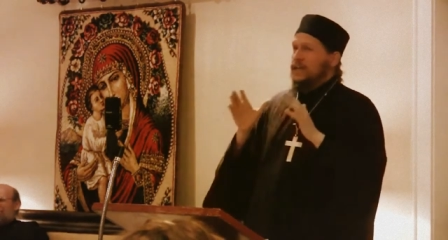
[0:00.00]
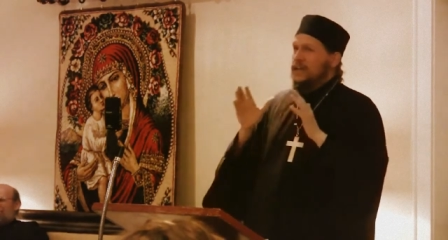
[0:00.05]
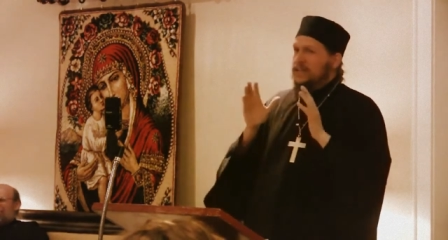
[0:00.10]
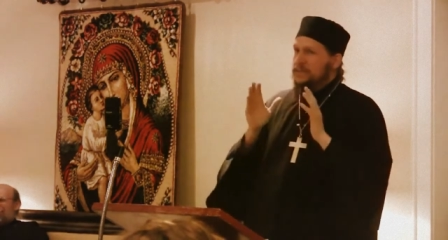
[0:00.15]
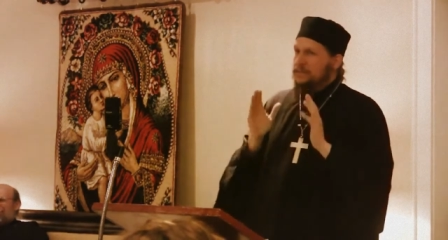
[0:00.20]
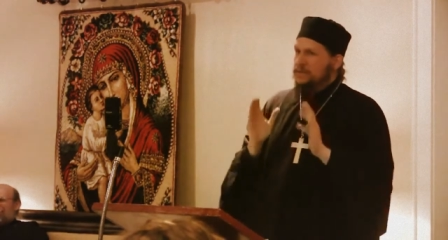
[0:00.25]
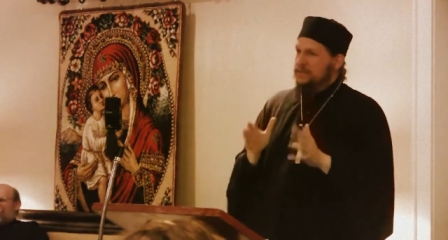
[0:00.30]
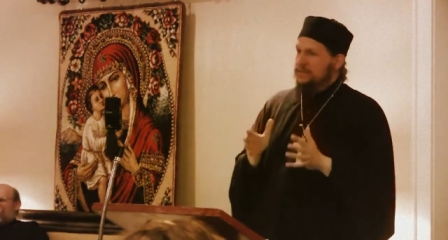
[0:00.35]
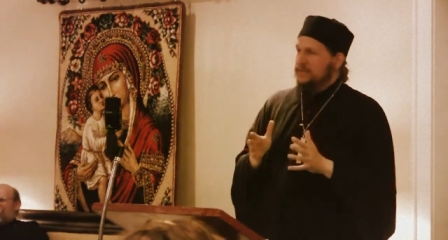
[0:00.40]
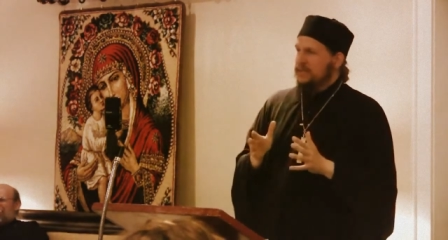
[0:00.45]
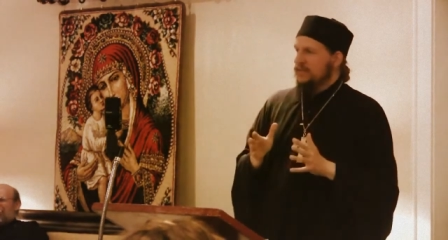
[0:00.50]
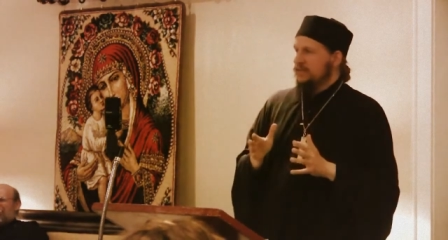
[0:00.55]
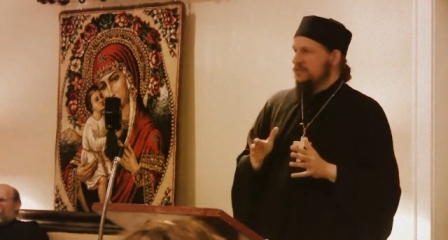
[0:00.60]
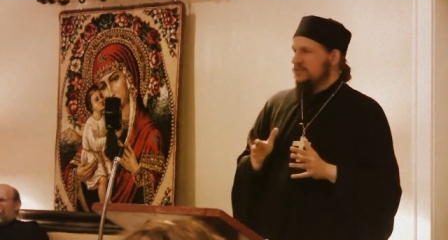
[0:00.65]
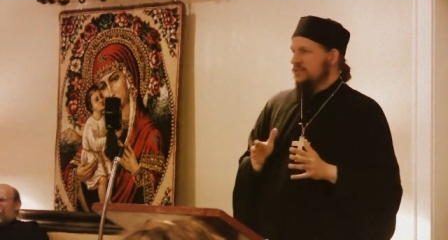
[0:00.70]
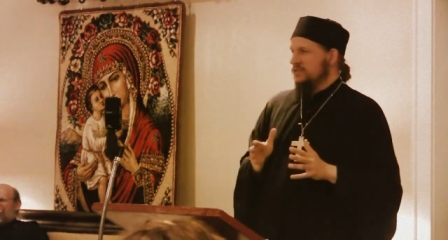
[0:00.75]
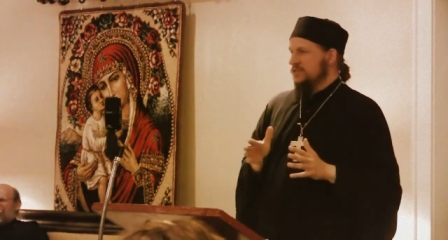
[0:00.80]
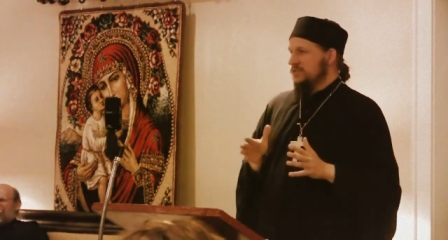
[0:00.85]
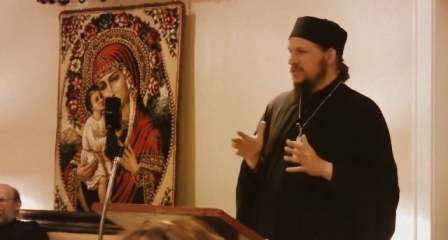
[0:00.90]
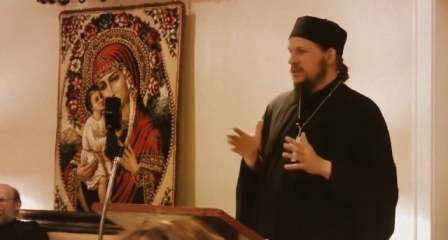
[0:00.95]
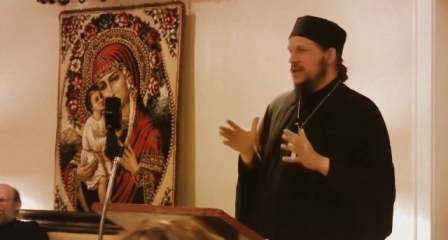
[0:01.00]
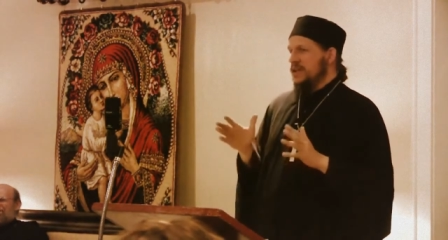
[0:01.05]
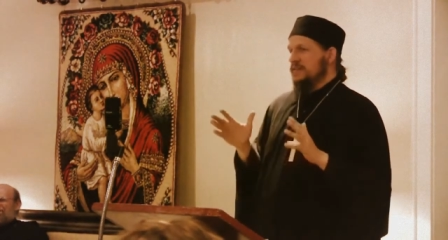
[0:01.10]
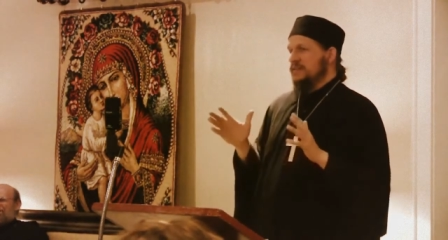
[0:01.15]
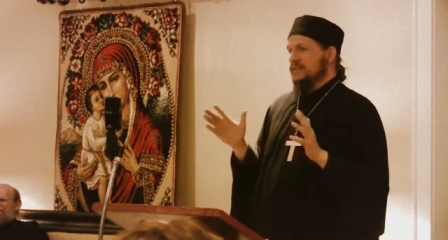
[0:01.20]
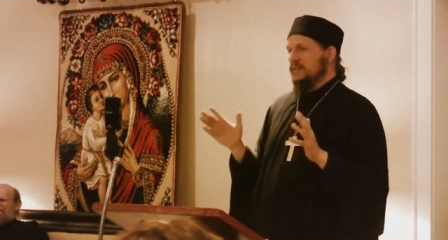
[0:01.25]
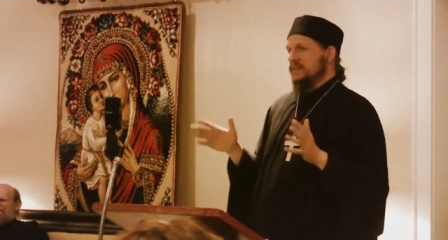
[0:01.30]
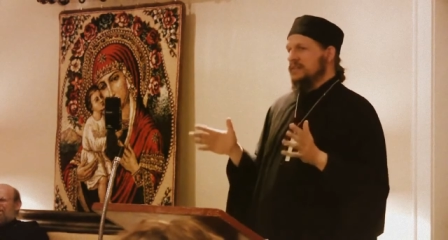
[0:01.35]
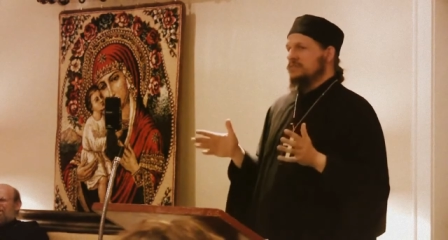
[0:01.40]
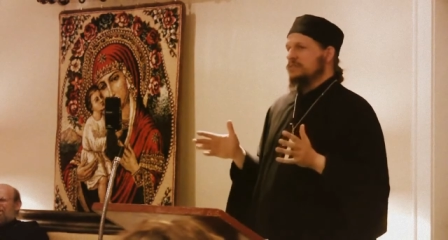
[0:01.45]
imitators of the
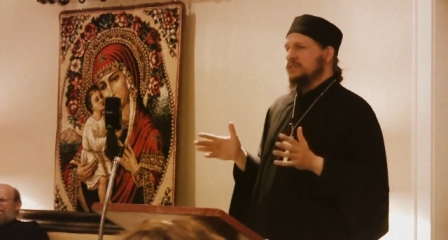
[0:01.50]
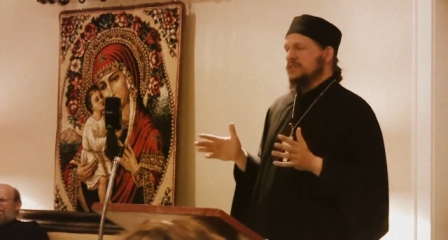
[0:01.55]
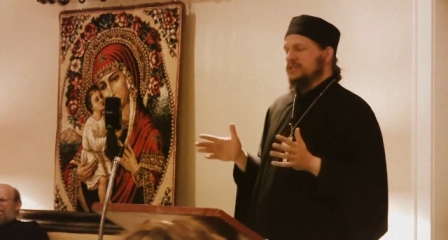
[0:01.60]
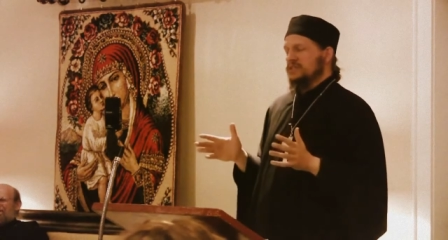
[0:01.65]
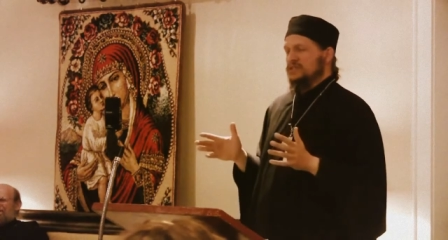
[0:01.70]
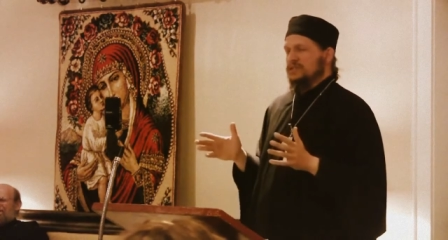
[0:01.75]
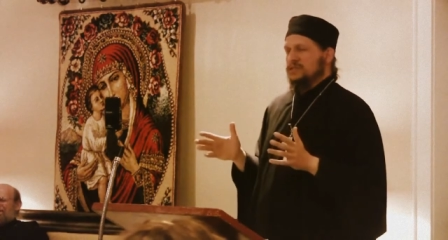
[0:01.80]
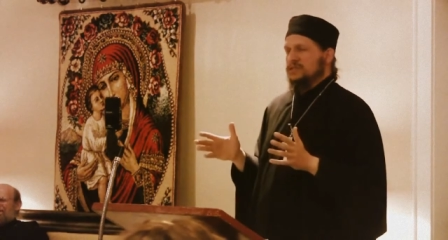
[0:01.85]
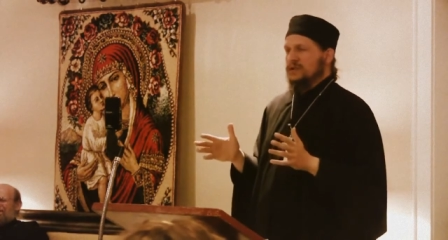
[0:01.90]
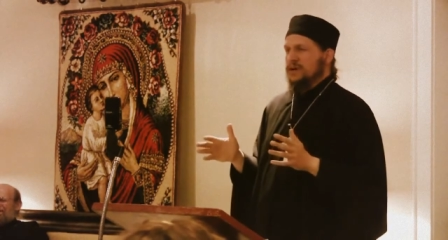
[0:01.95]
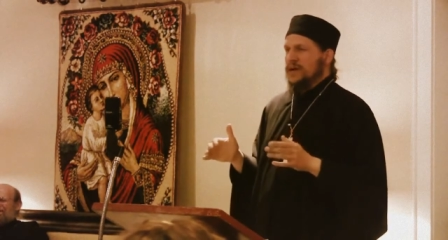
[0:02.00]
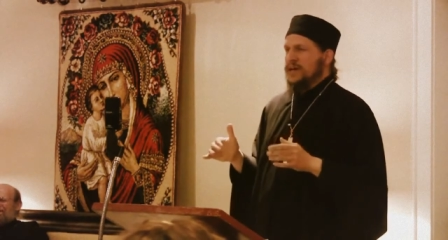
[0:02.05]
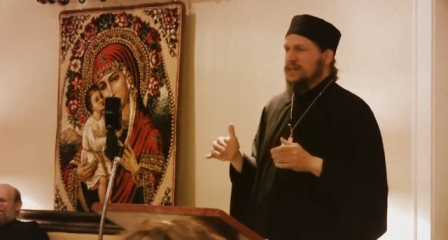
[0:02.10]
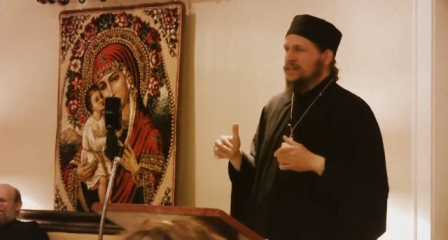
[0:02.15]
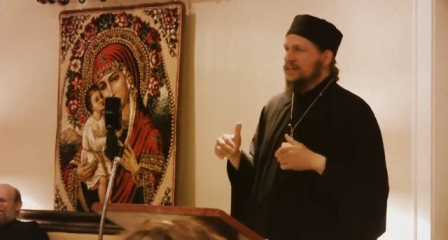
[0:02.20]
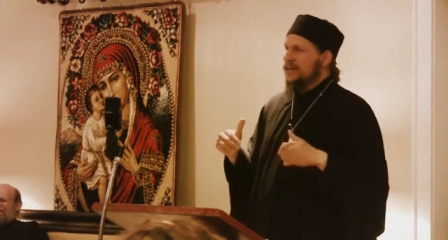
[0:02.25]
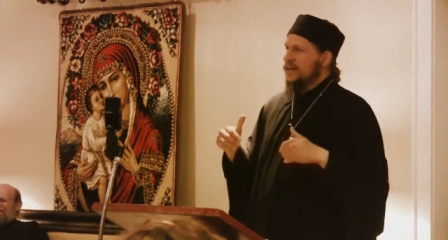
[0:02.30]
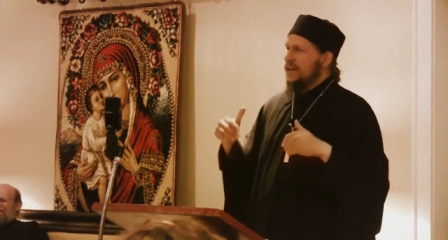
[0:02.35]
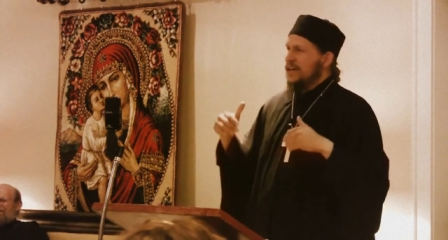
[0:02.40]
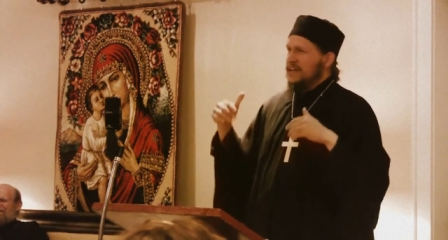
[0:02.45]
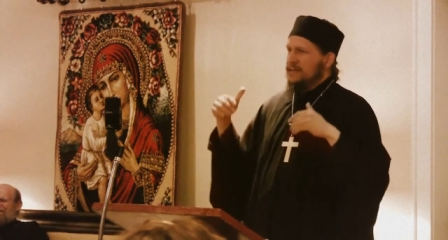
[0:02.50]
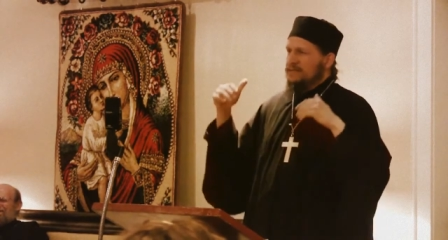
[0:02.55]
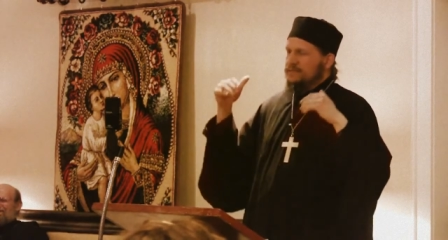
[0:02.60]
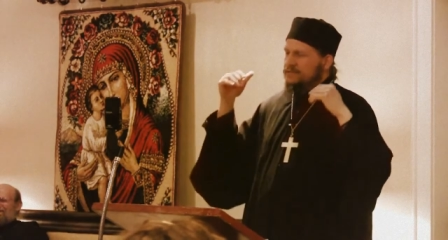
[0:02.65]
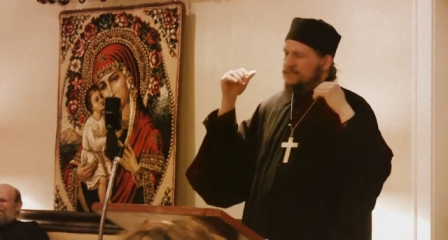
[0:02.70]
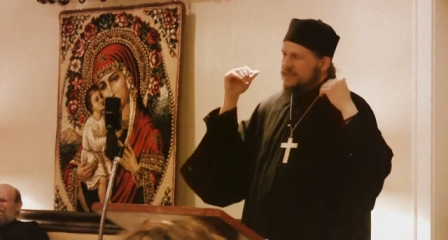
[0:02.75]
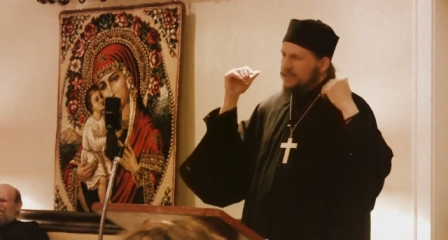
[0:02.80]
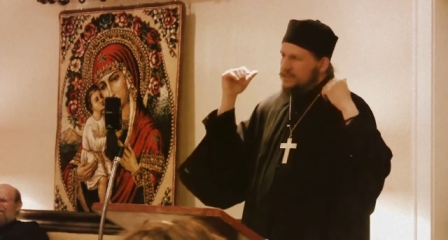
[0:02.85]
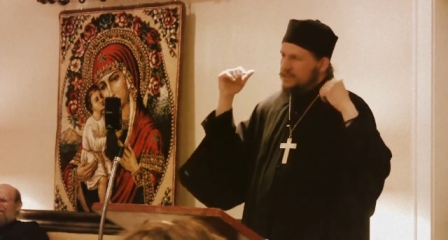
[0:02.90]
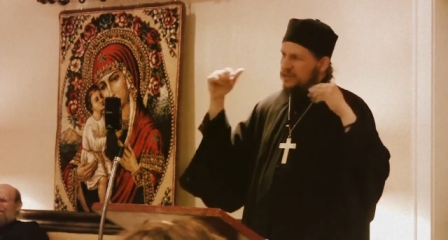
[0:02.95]
saints and imitators of Christ and
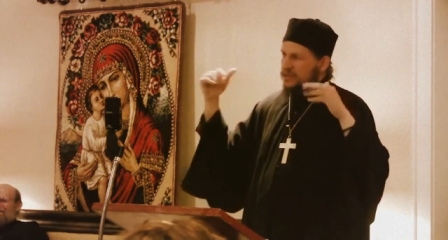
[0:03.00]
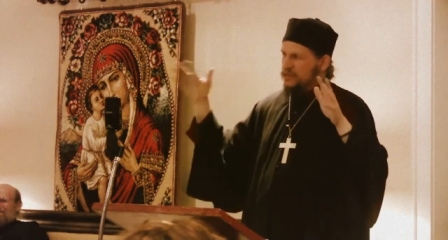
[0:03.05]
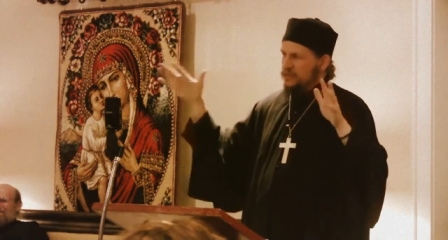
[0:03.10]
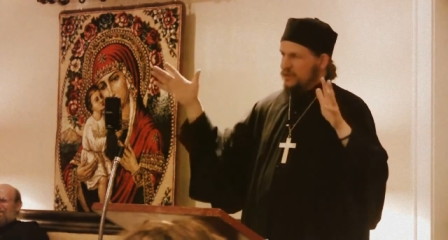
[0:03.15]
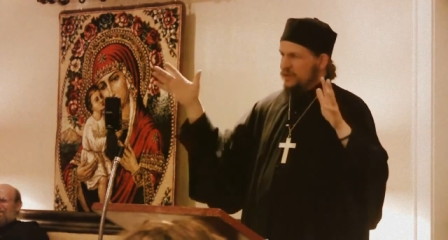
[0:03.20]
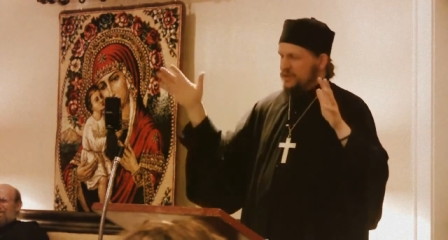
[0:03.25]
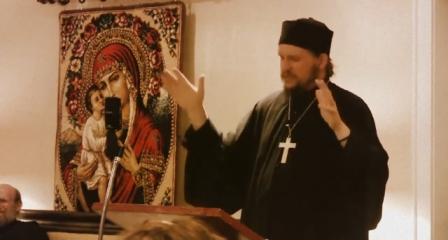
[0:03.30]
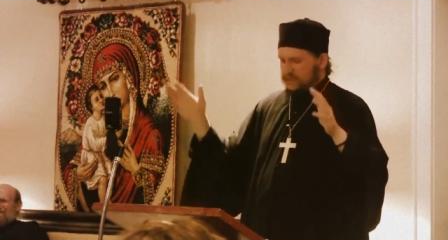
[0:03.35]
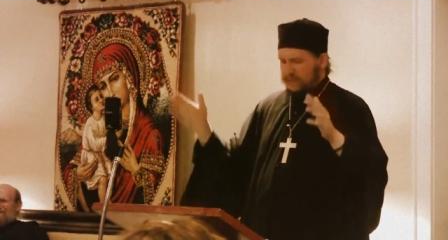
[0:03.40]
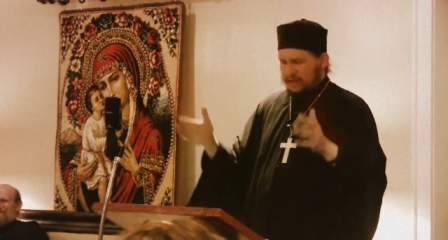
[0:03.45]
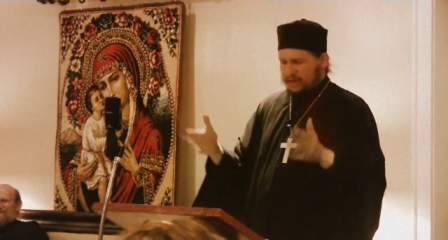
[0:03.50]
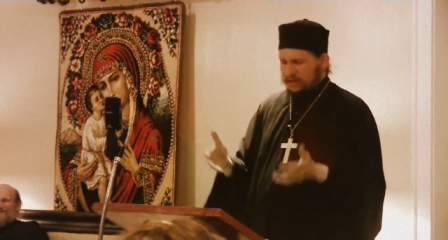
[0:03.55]
forget all the rest.